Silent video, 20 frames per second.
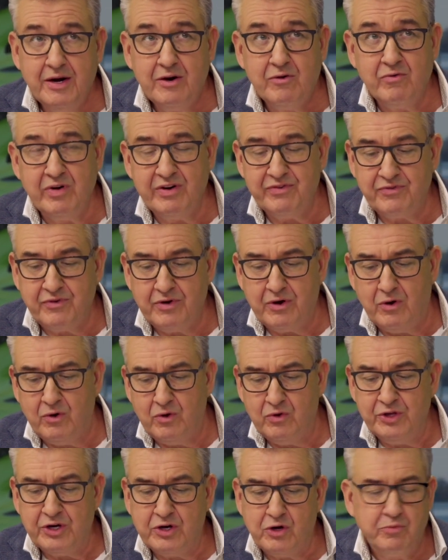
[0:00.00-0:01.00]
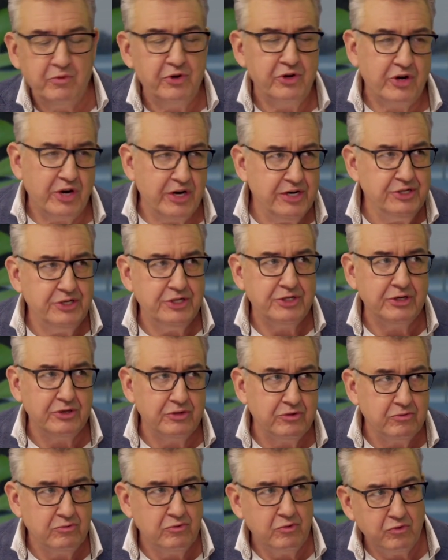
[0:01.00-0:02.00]
with all the
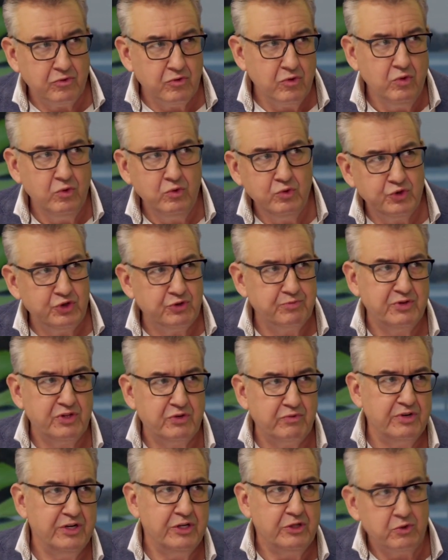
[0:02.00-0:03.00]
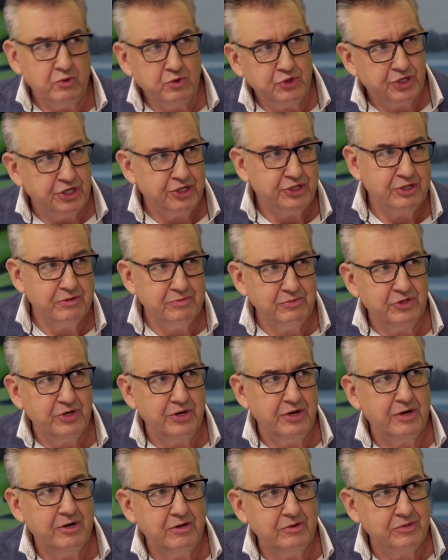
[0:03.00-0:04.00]
communication rules between two systems, you know.